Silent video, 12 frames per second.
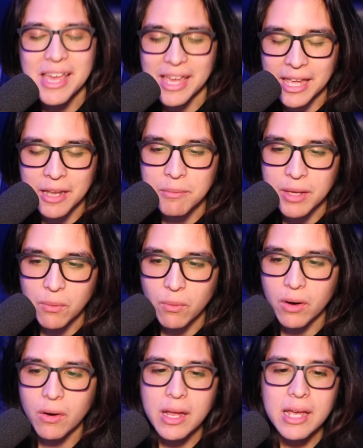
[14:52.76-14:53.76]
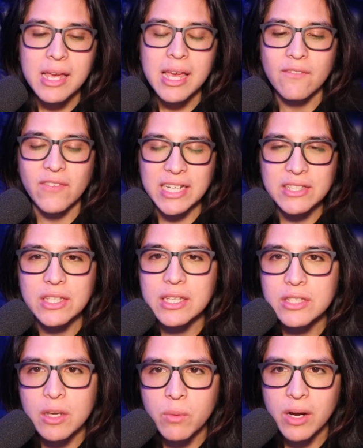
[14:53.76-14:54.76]
in me, where if I see
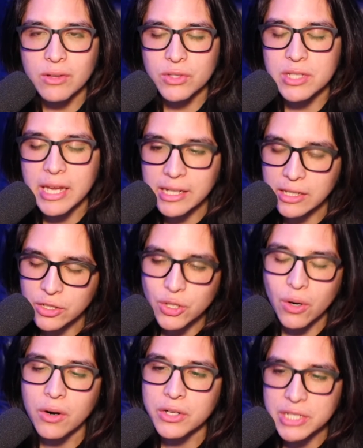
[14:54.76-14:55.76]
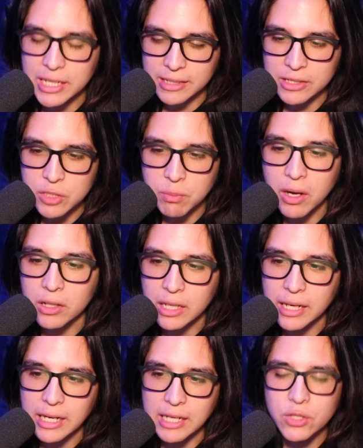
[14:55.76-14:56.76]
someone else taking charge, getting the
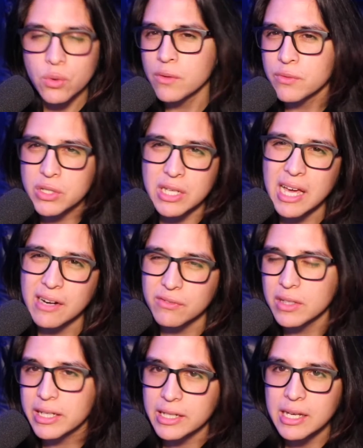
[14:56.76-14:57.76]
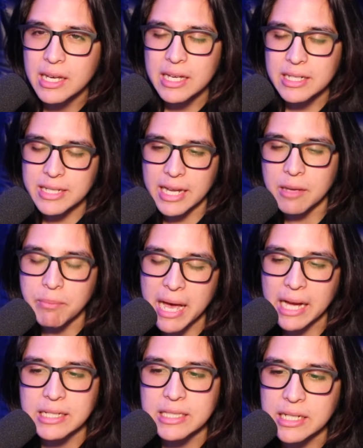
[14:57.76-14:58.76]
spotlight, I sort of just kind of like take a
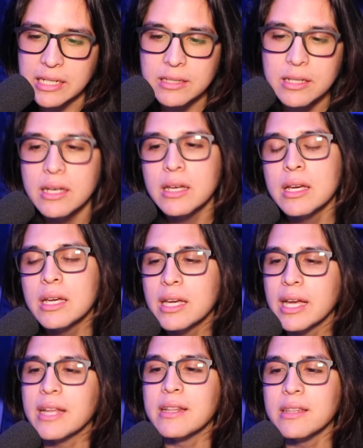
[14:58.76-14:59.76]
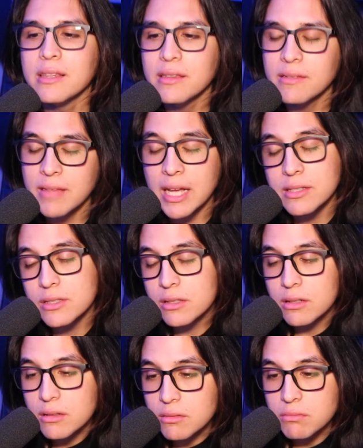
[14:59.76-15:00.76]
back seat. And that's
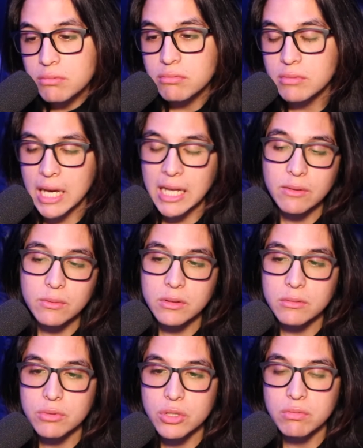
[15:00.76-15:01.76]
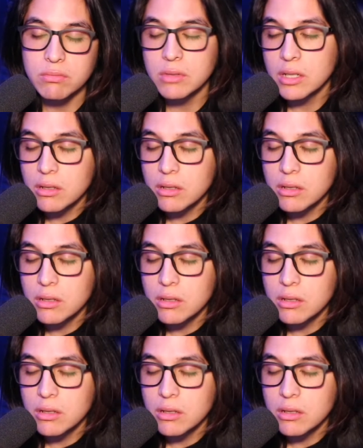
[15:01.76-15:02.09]
a kind of a, you